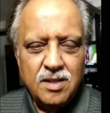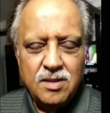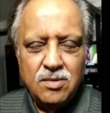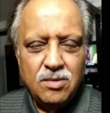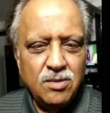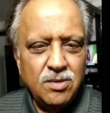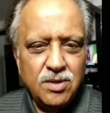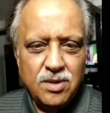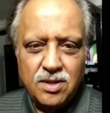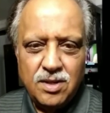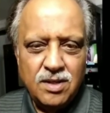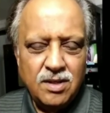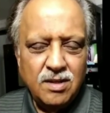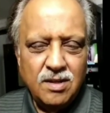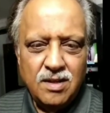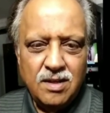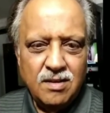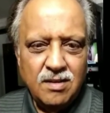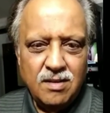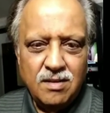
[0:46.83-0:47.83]
Don't
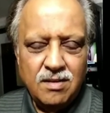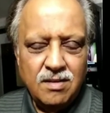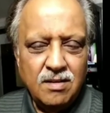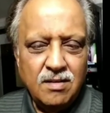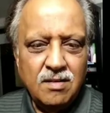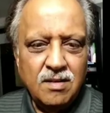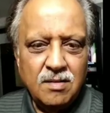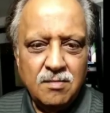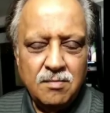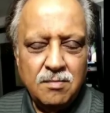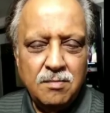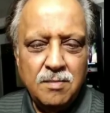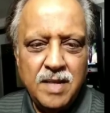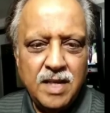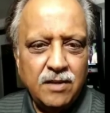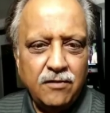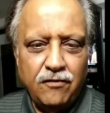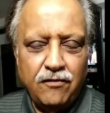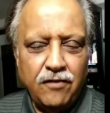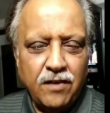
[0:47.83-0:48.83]

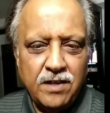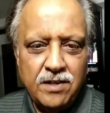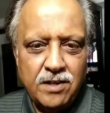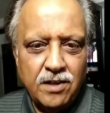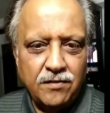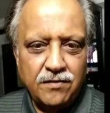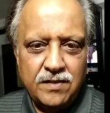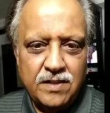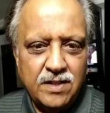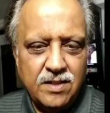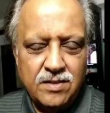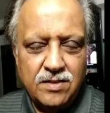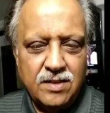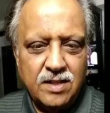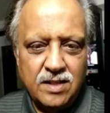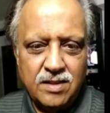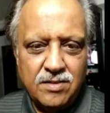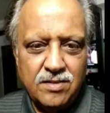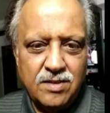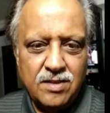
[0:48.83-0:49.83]
make fun of these
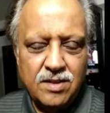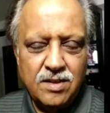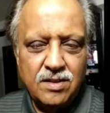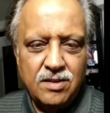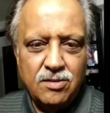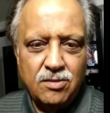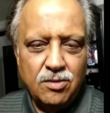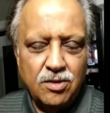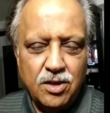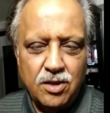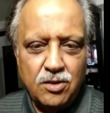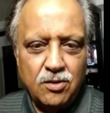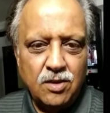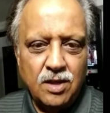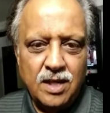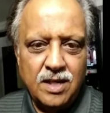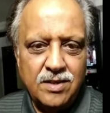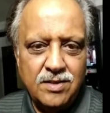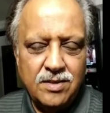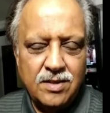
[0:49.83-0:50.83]
things. Don't
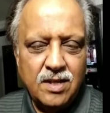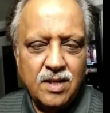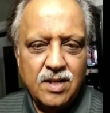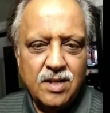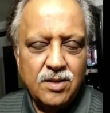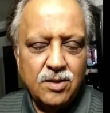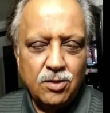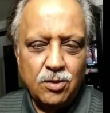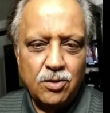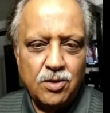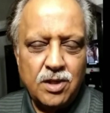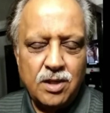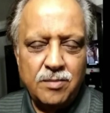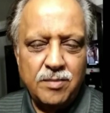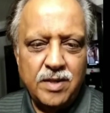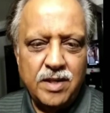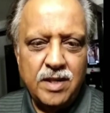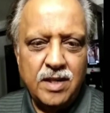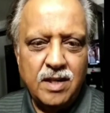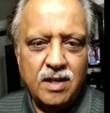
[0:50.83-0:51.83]
utilize social
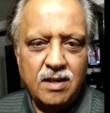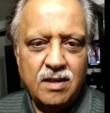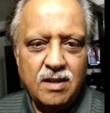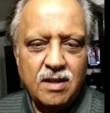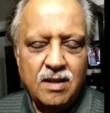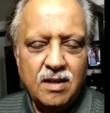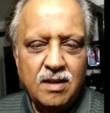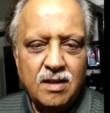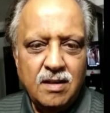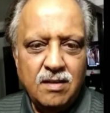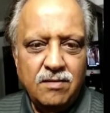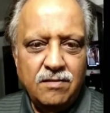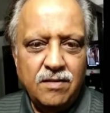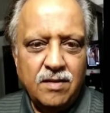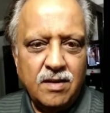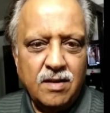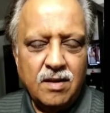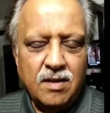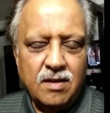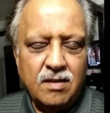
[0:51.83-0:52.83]
media
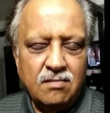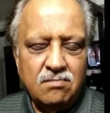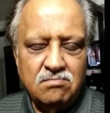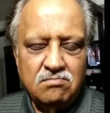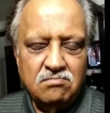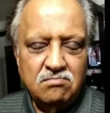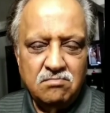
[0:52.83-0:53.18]
for uh,